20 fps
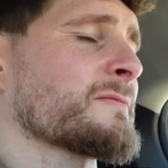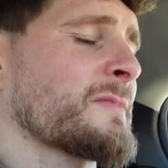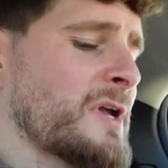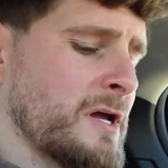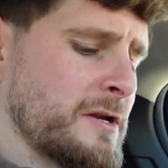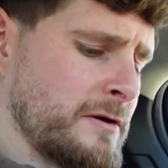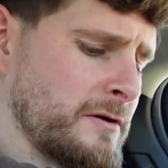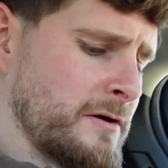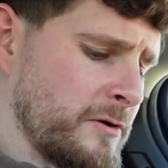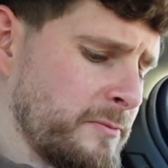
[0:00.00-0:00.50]

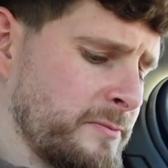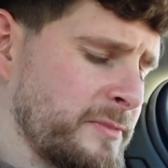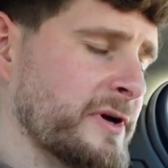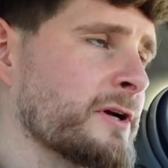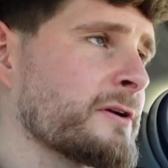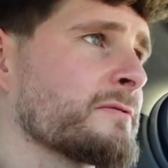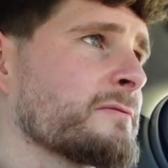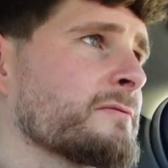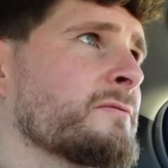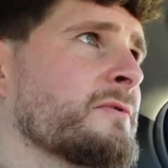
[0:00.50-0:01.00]
I don't know,
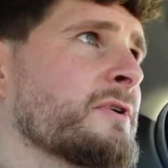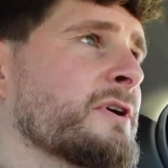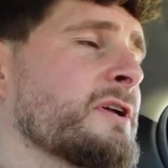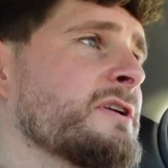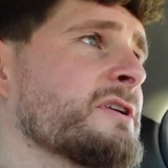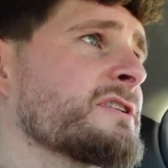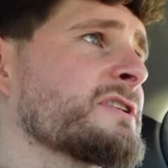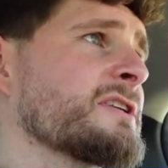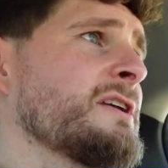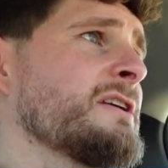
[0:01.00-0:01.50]
but we're
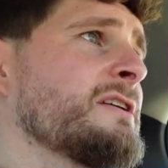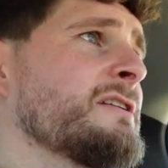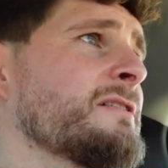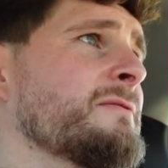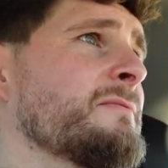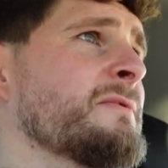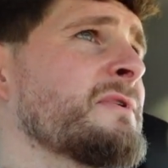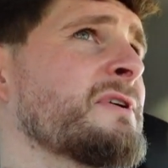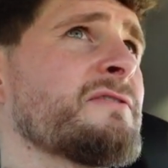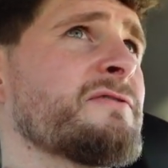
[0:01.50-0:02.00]
going to see.
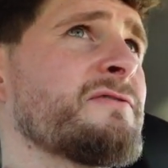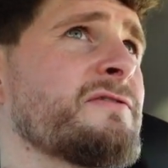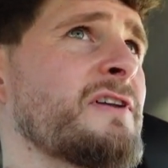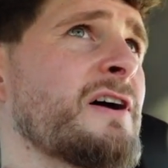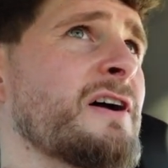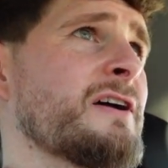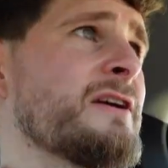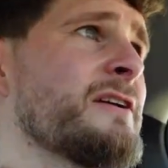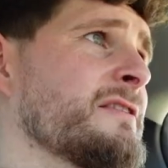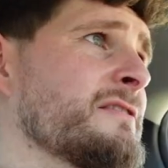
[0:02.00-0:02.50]
We're going to
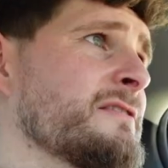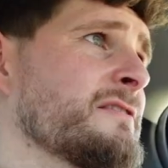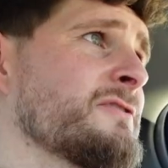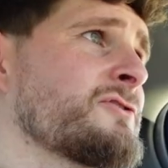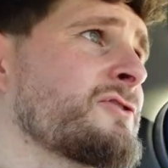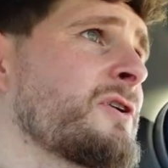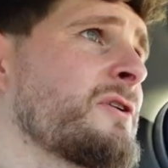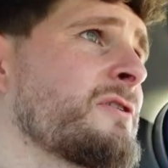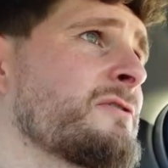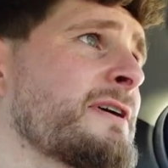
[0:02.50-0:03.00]
fly the
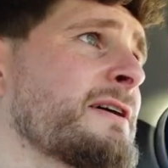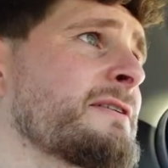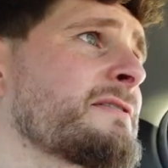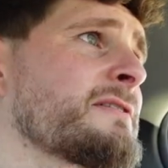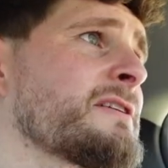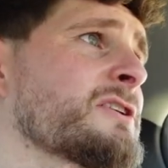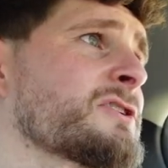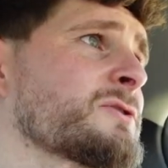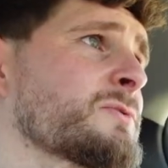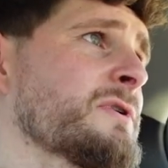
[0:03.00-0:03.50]
drone around
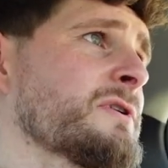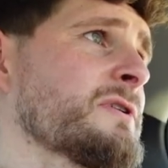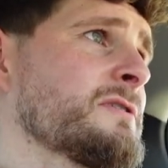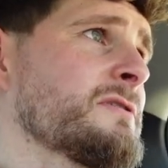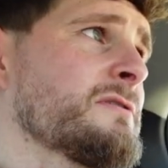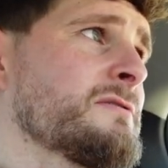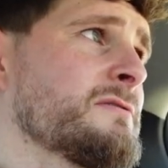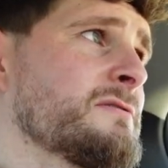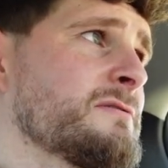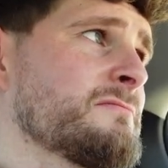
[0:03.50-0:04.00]
this one.